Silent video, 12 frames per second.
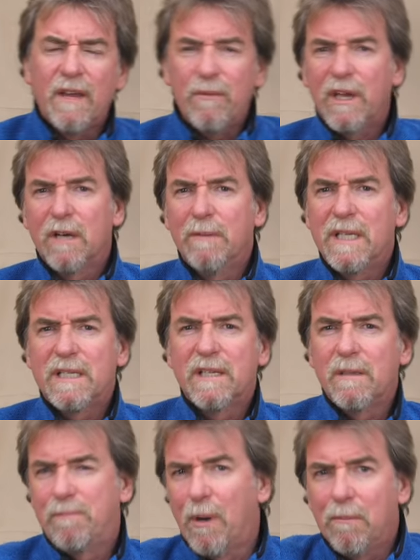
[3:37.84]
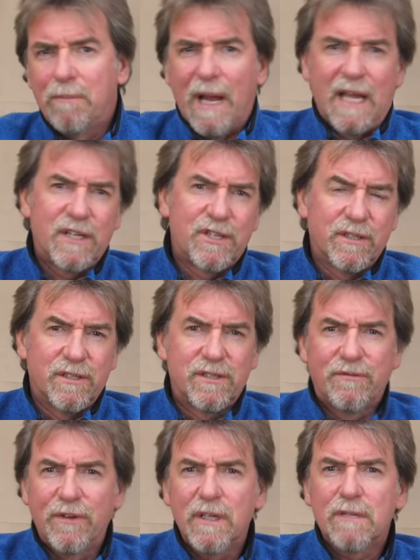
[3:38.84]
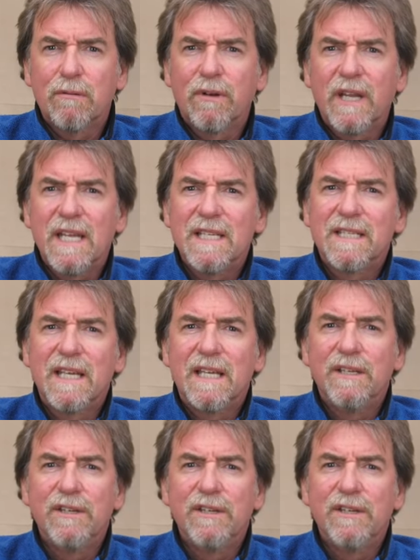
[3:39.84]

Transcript: Then we come into the pump actions. The first one is the